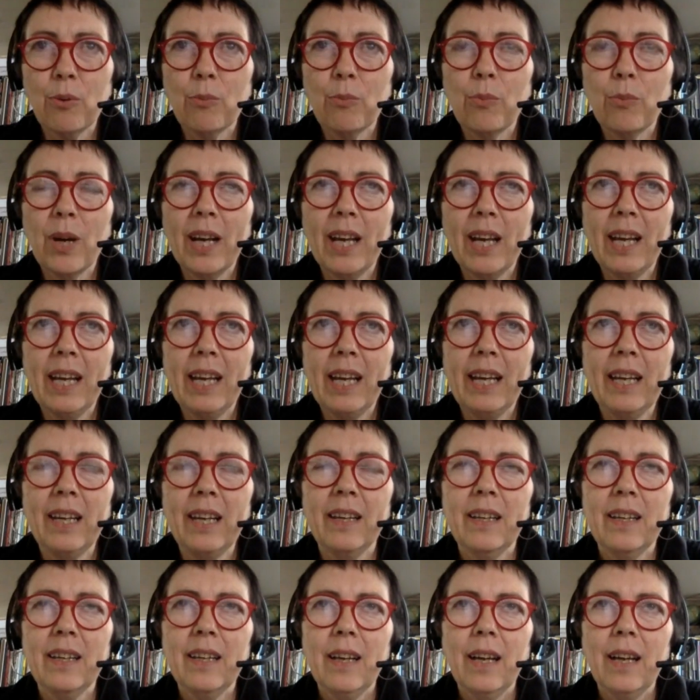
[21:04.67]
where
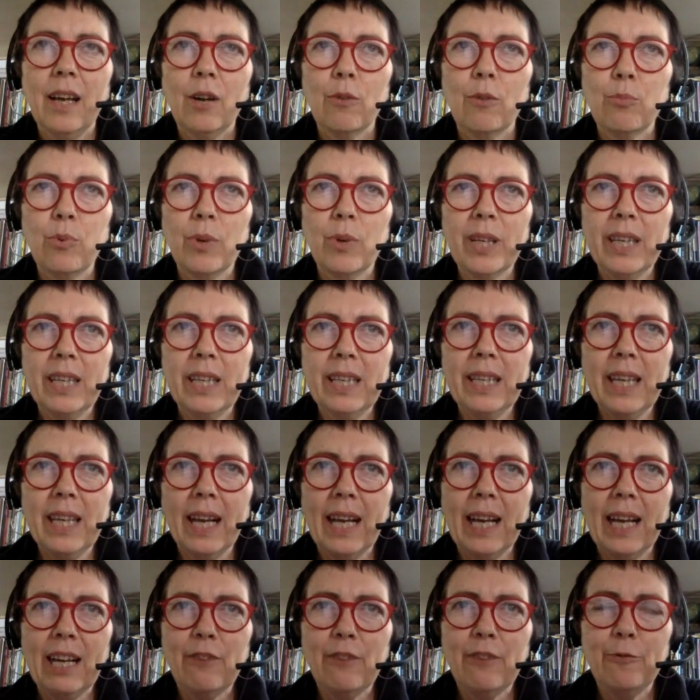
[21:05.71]
we
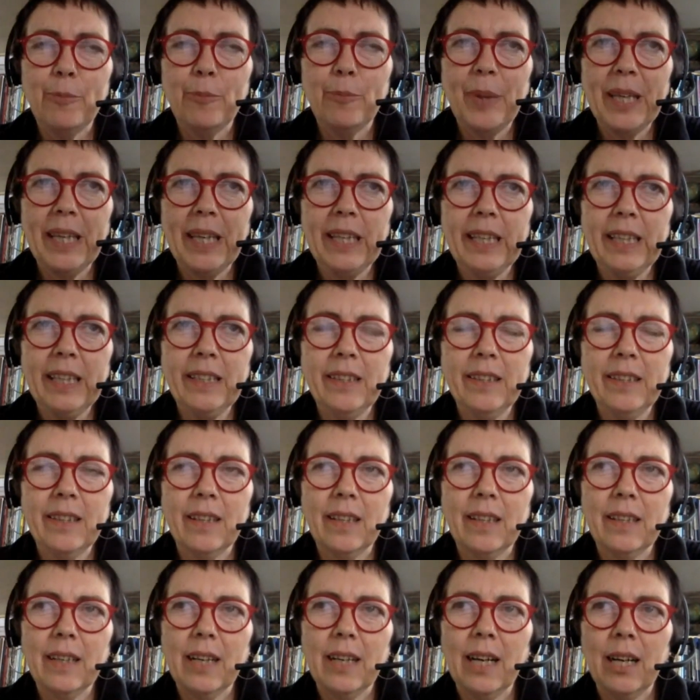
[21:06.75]
have been
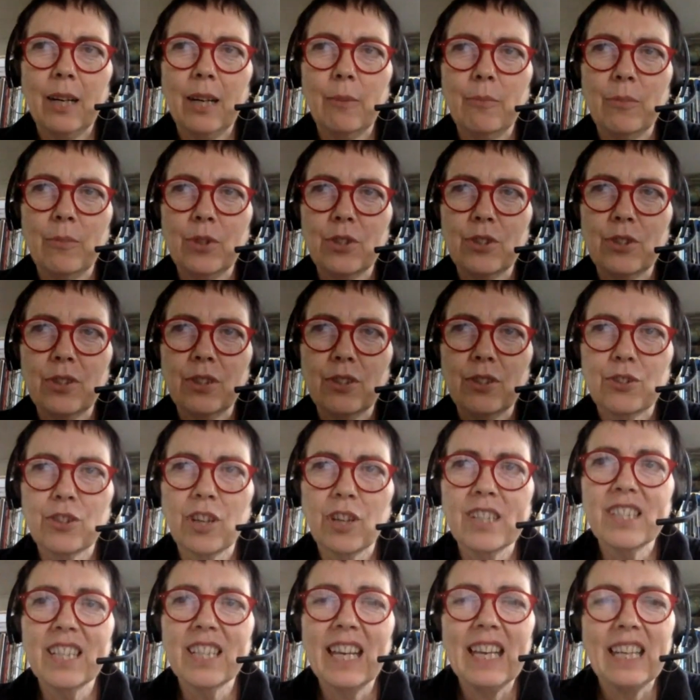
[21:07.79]

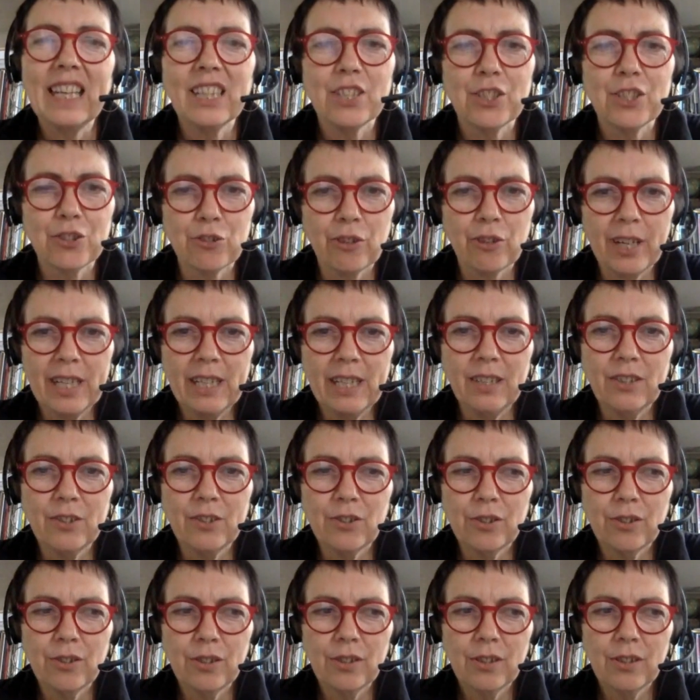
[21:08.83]
trying to illustrate
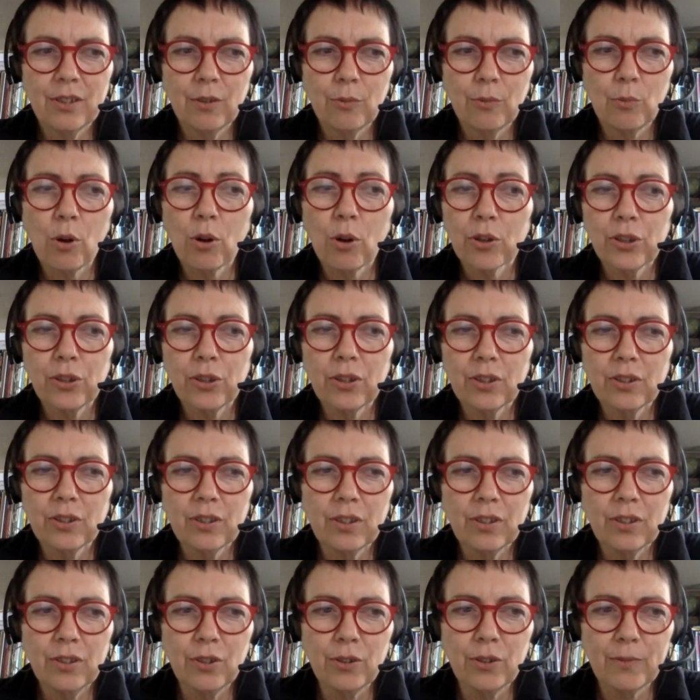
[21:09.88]
what
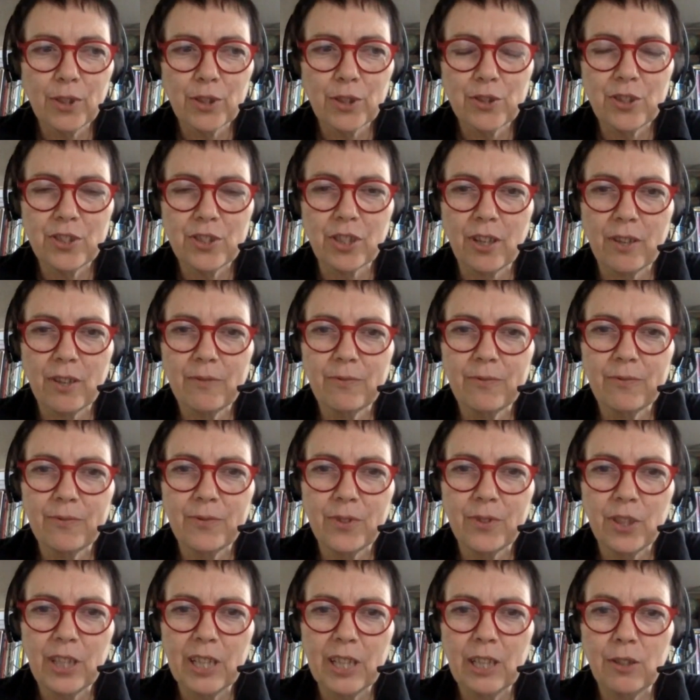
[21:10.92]
universal design
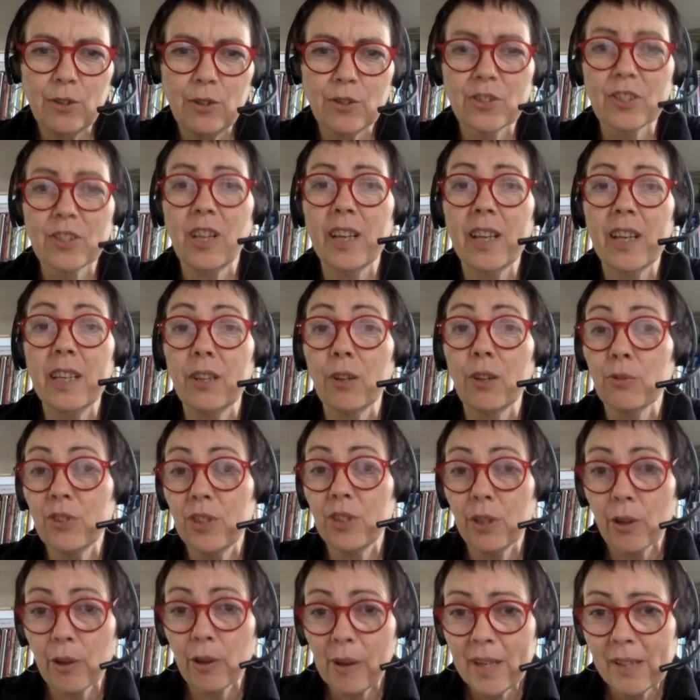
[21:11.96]
for learning looks like in
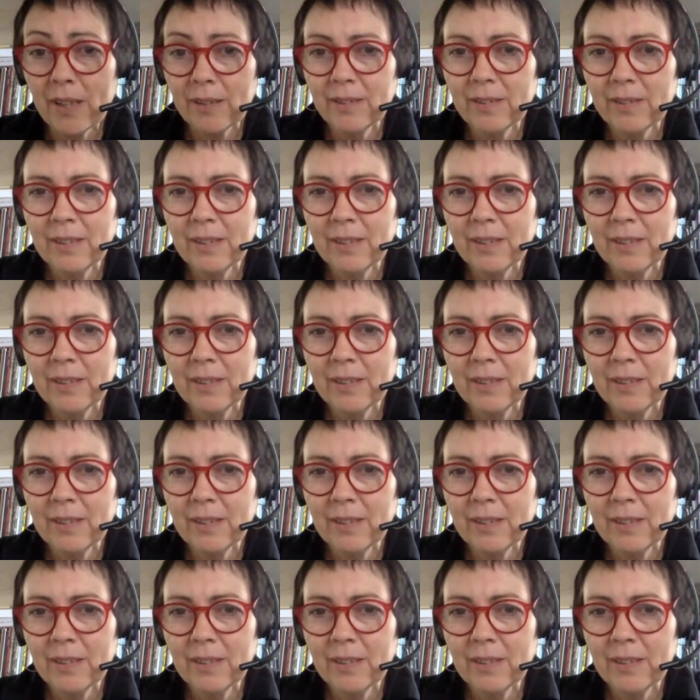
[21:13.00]
Aotearoa.